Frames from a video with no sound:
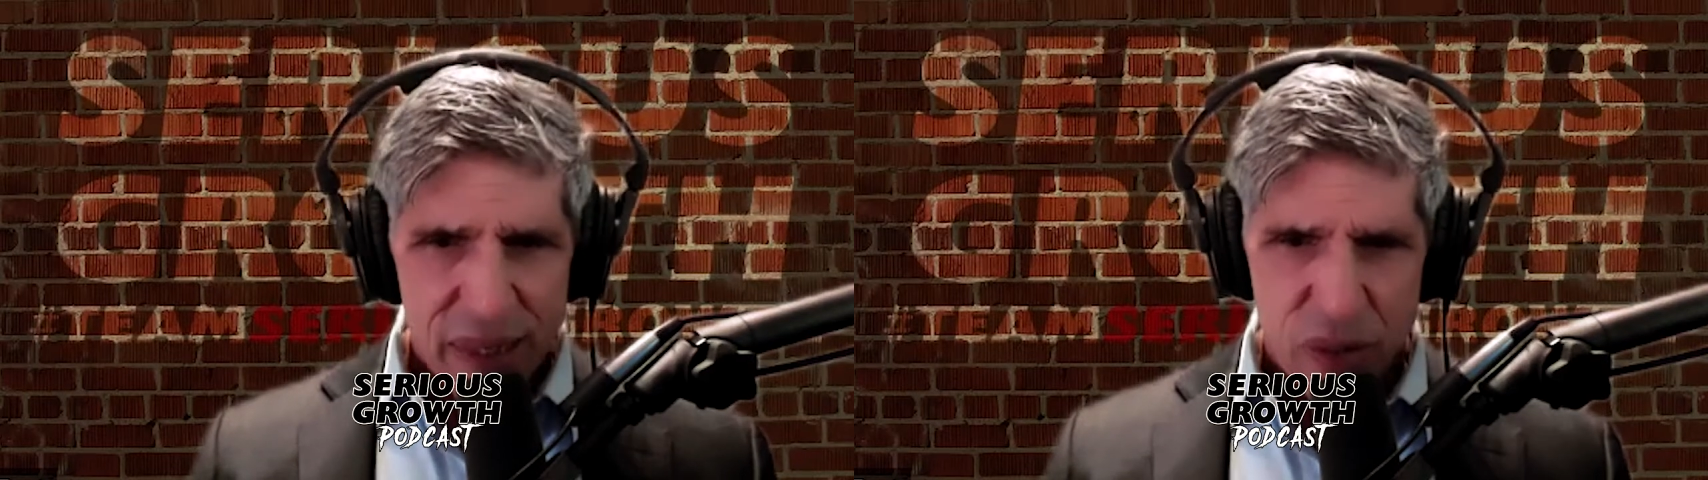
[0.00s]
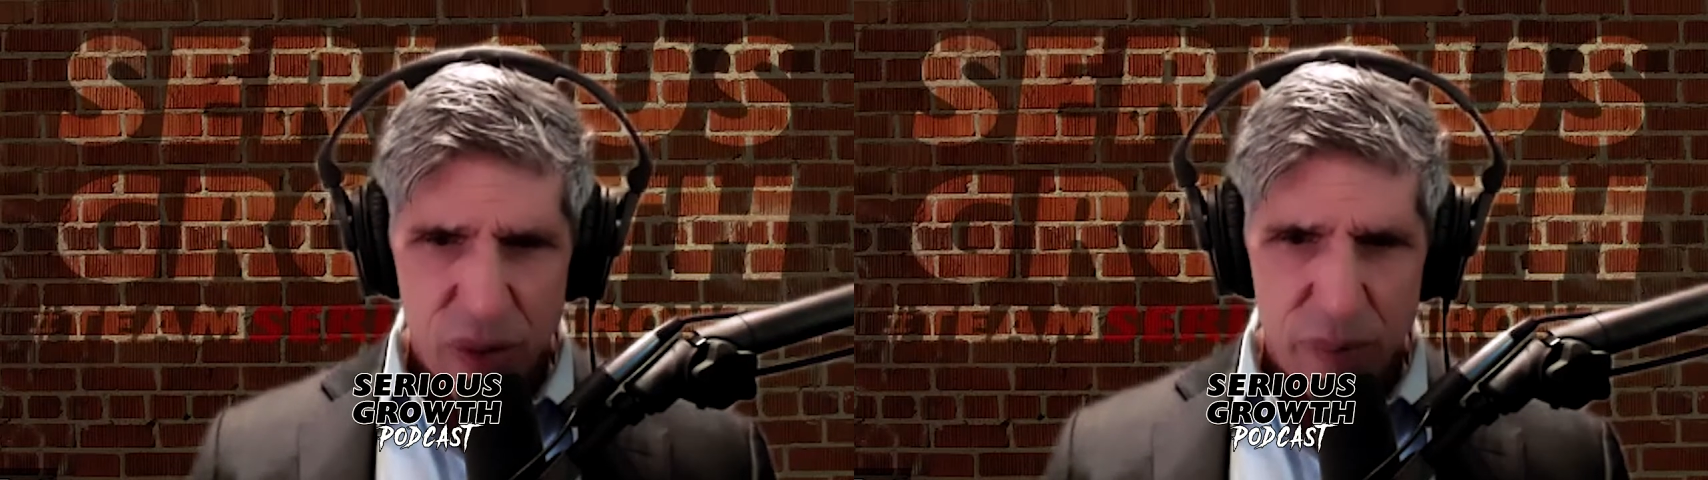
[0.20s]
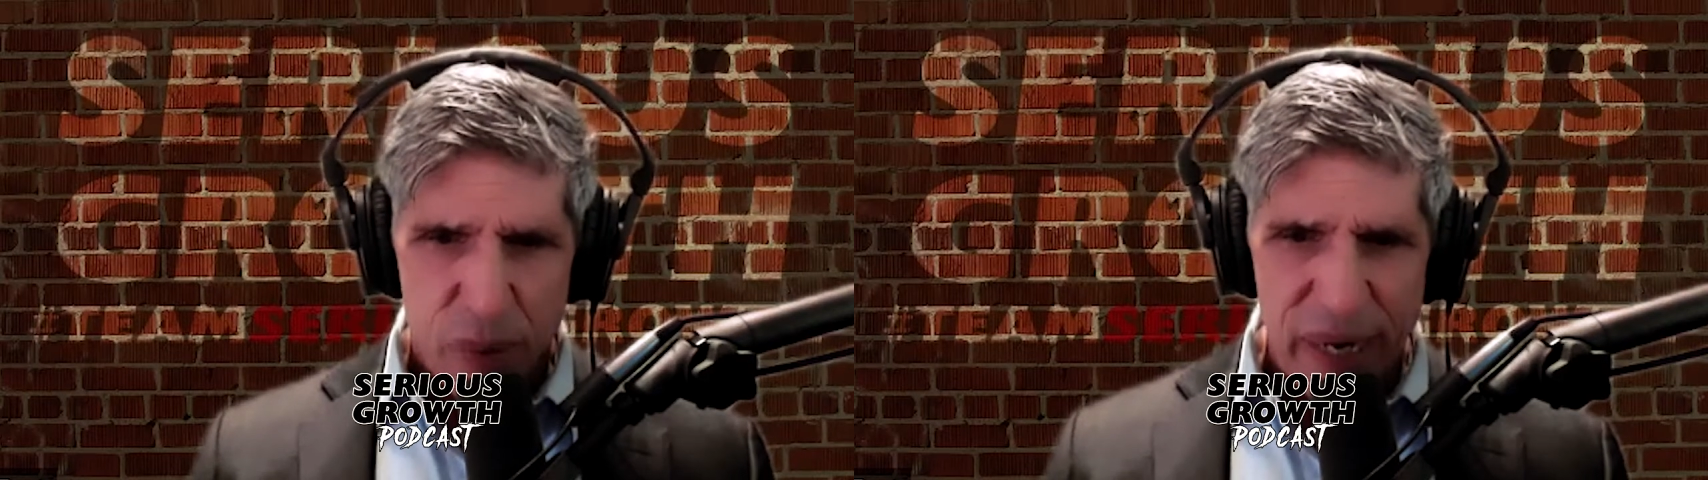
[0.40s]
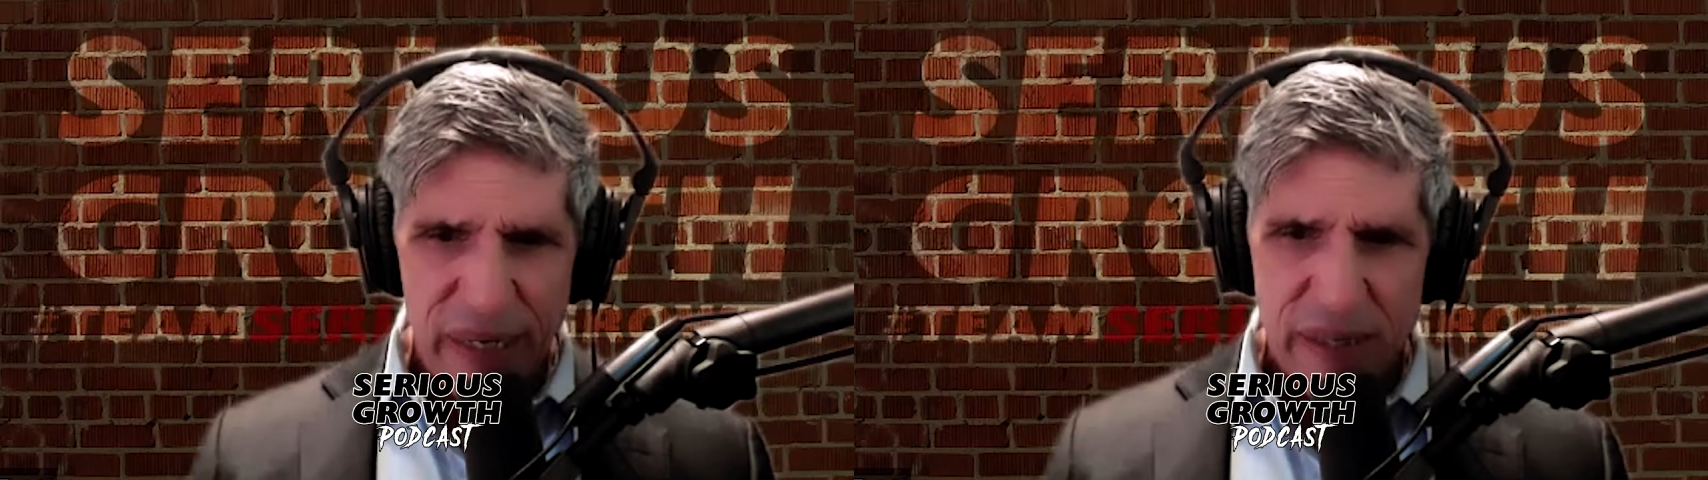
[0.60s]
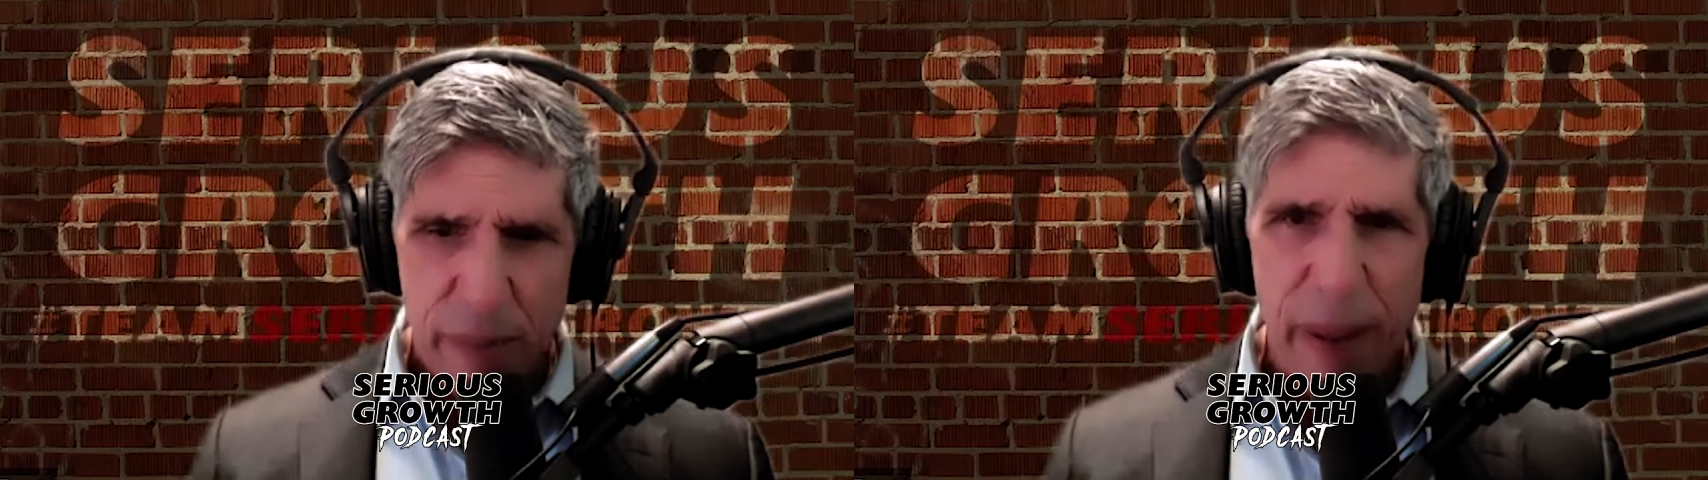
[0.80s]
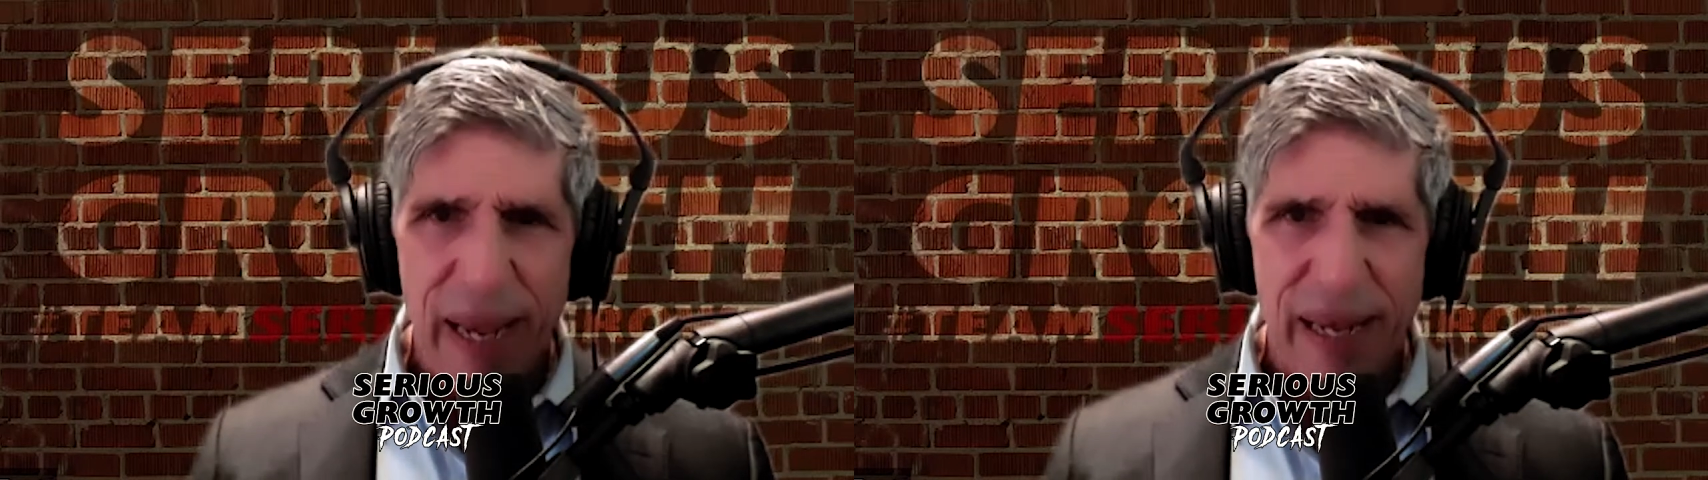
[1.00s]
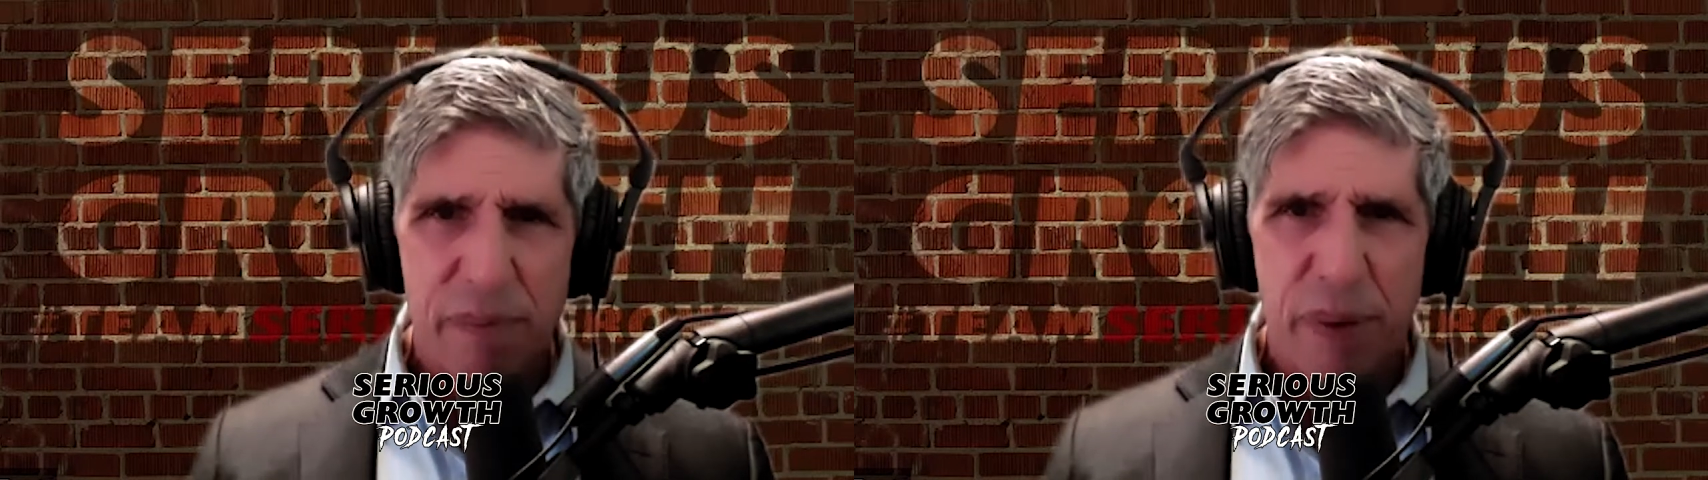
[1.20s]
to embrace the pain,